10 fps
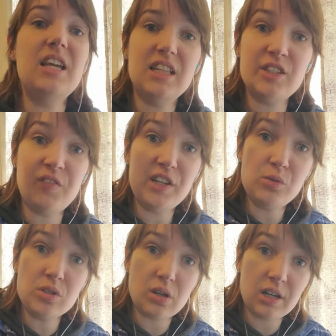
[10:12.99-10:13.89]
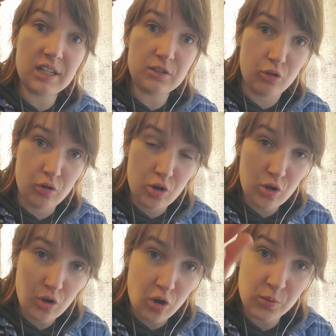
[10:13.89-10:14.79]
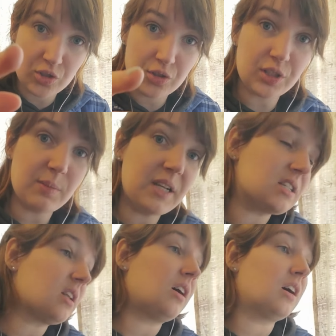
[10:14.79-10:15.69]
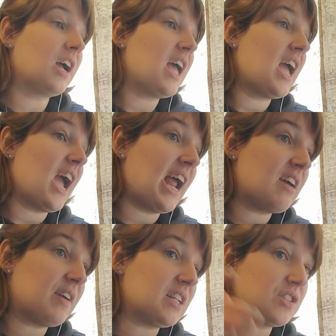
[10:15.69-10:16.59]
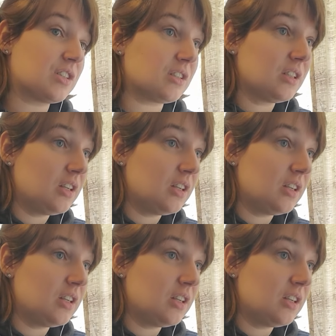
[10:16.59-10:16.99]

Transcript: This video is already almost 30 minutes long, and I've answered